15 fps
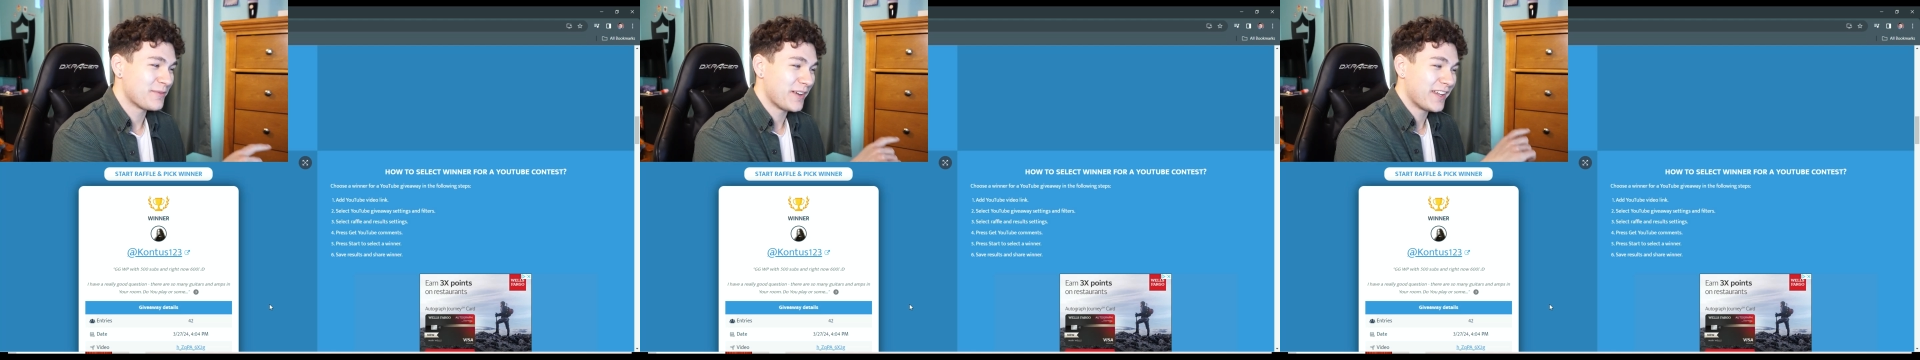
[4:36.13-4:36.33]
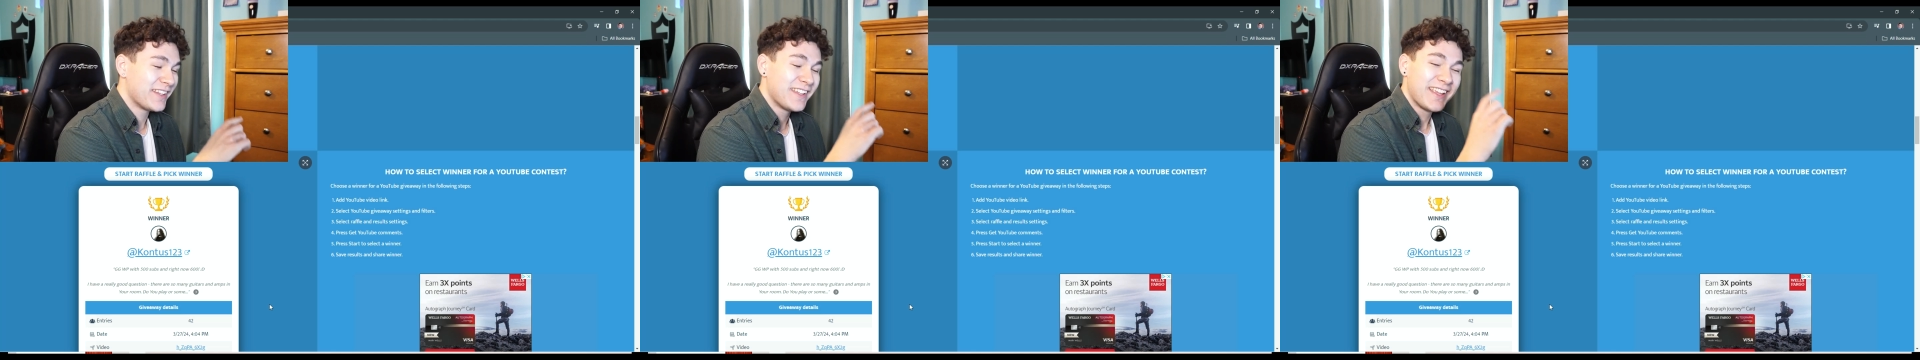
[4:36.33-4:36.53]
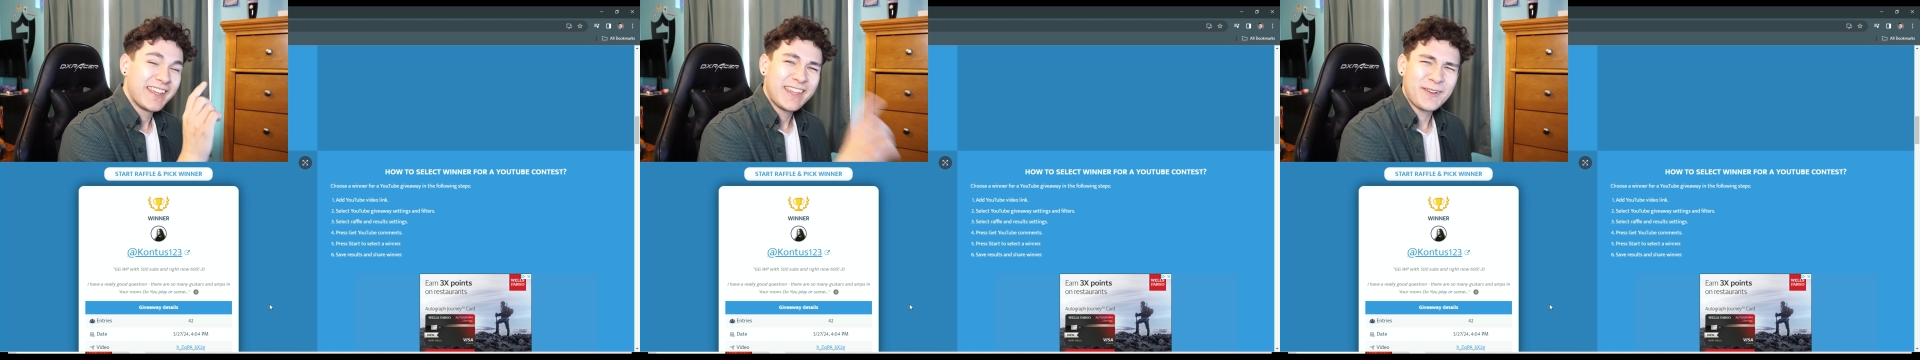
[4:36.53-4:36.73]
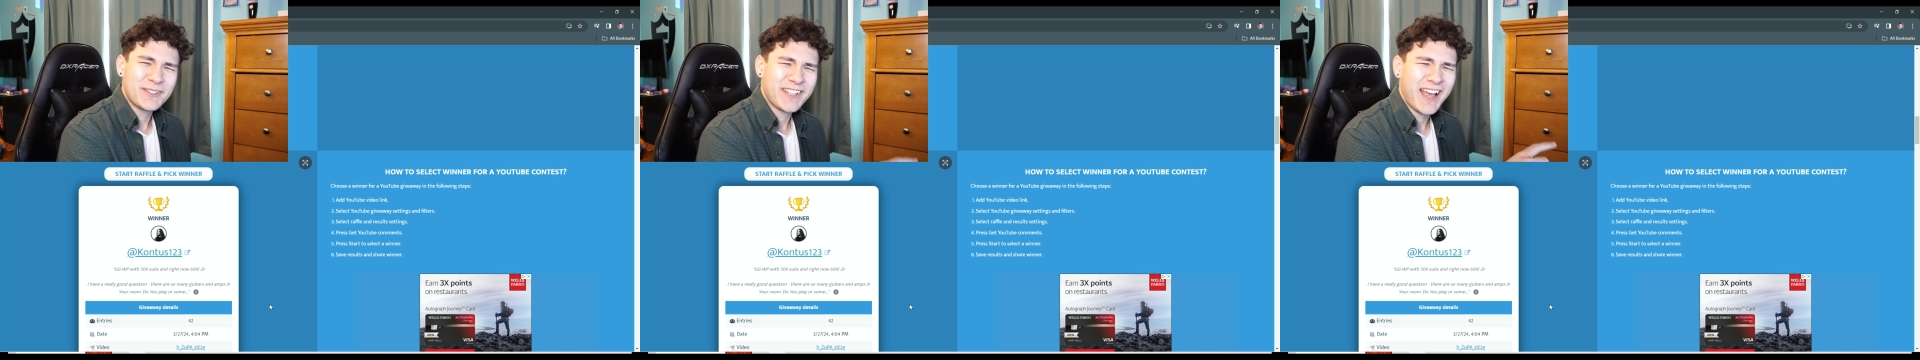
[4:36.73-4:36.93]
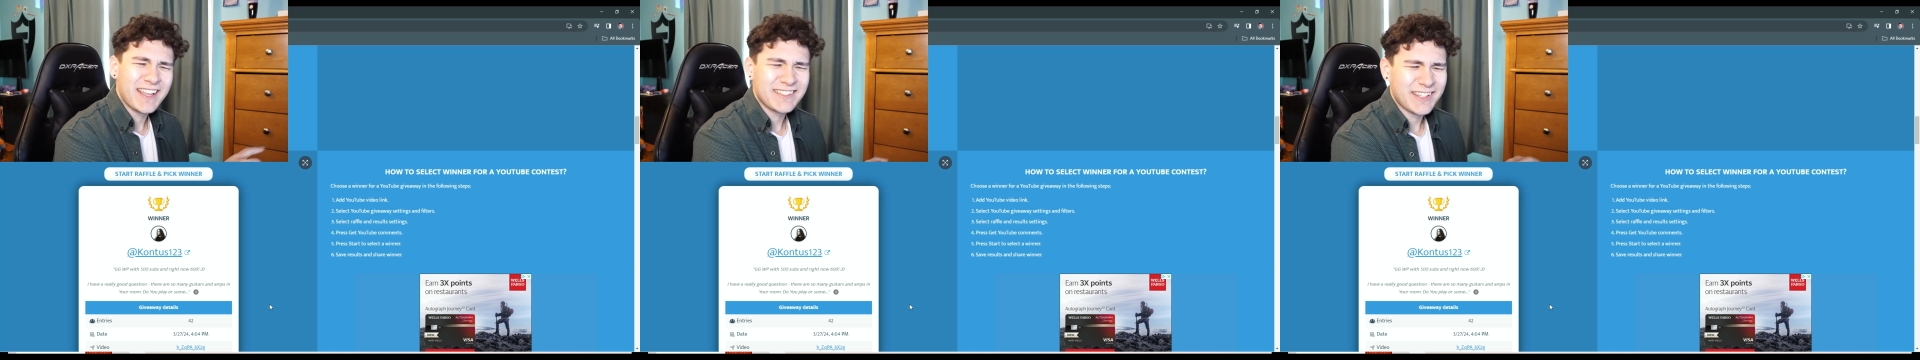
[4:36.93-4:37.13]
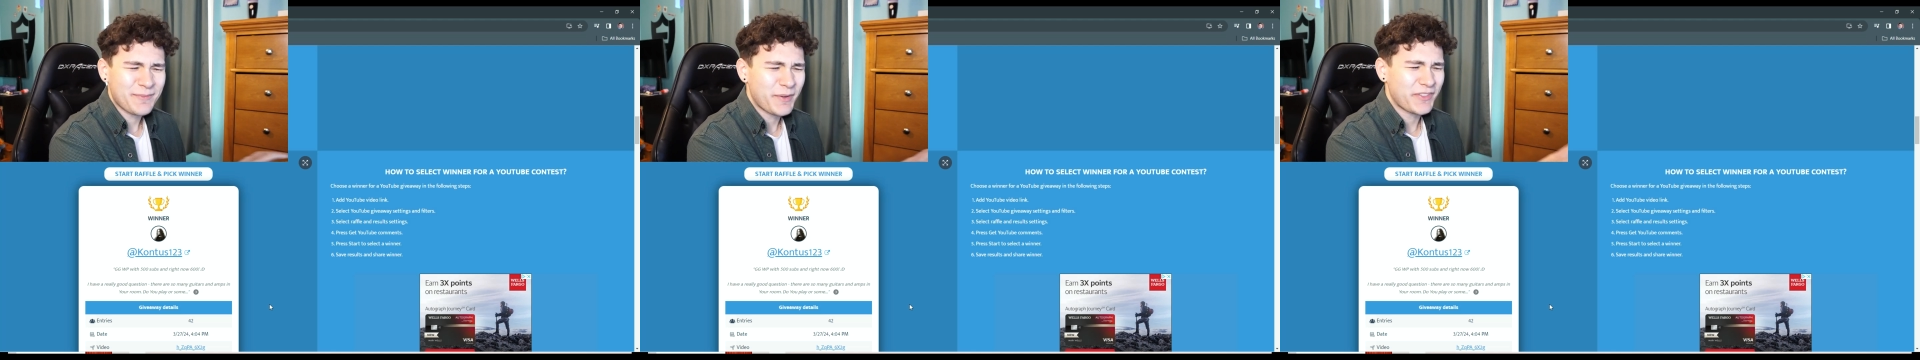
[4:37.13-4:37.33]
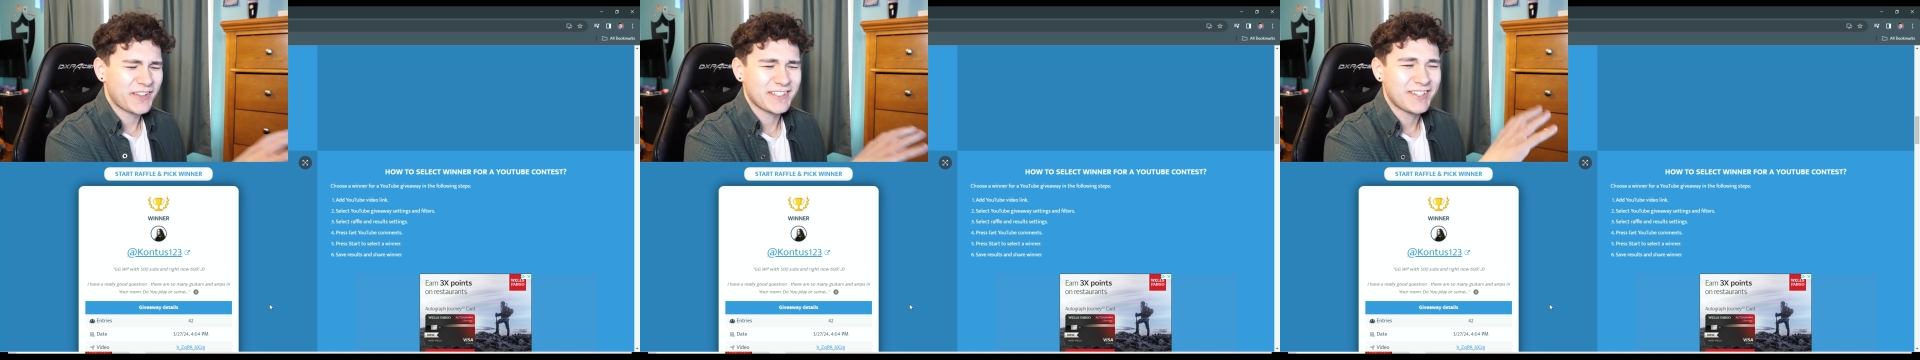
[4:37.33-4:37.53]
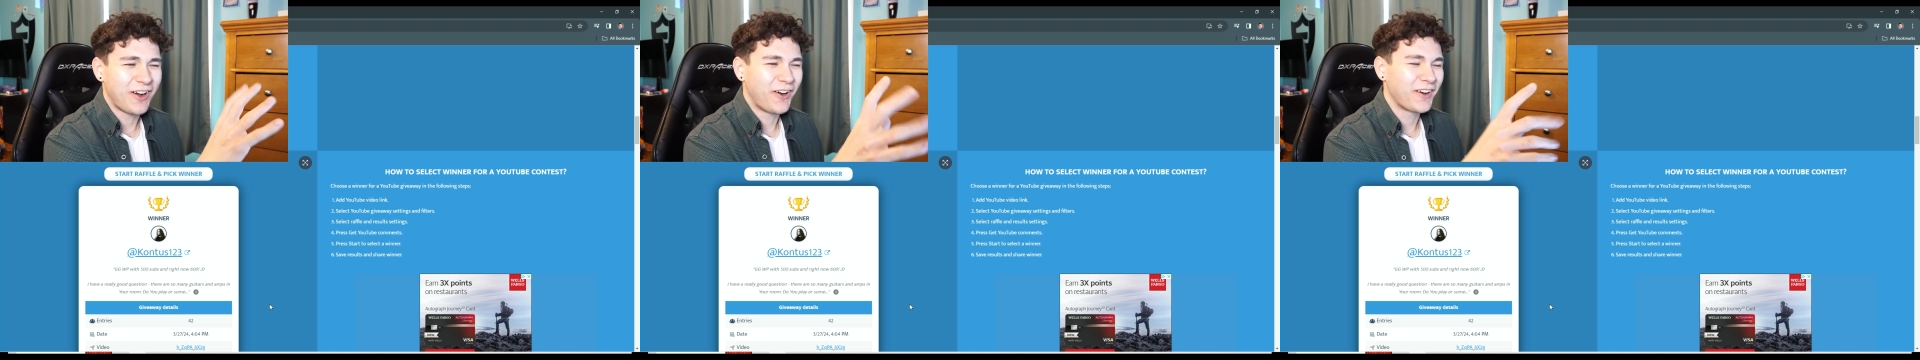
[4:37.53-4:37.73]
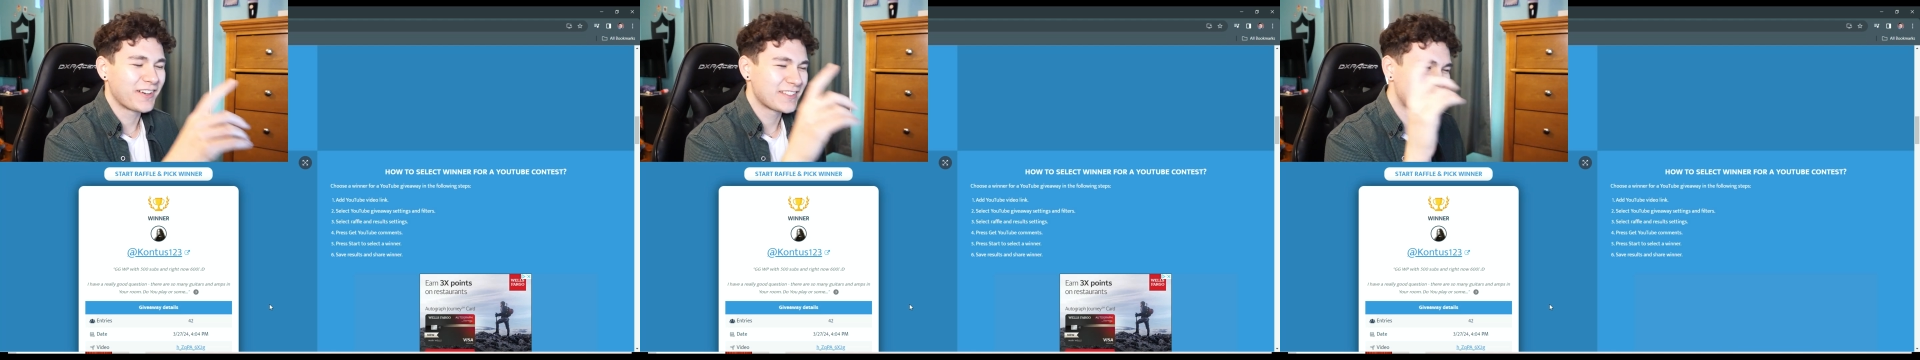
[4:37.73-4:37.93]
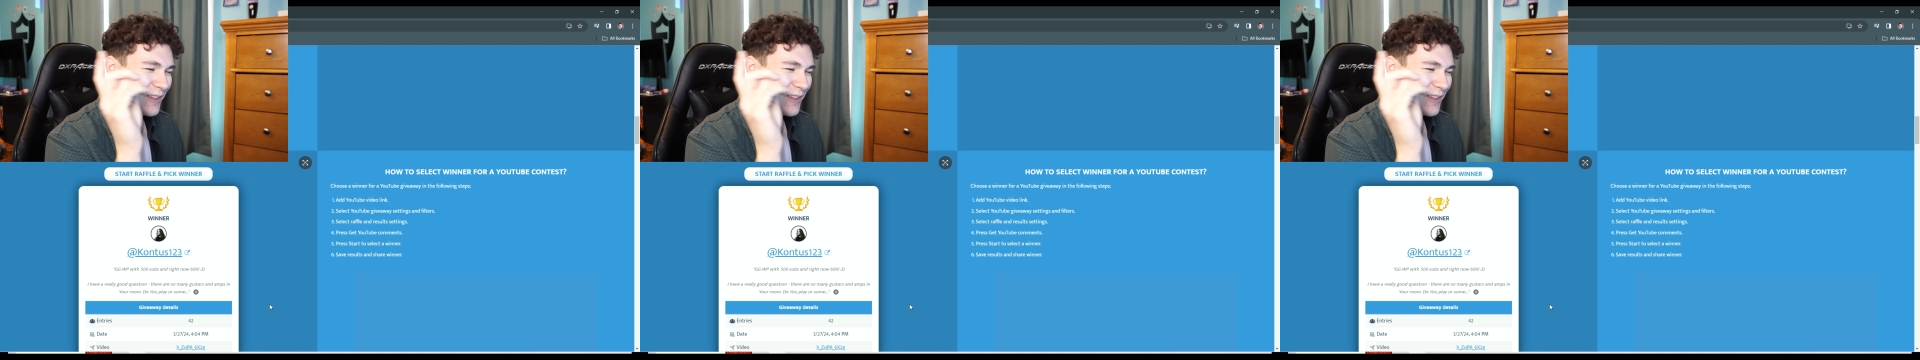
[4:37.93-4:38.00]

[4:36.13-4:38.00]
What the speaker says: but he was asking about the guitars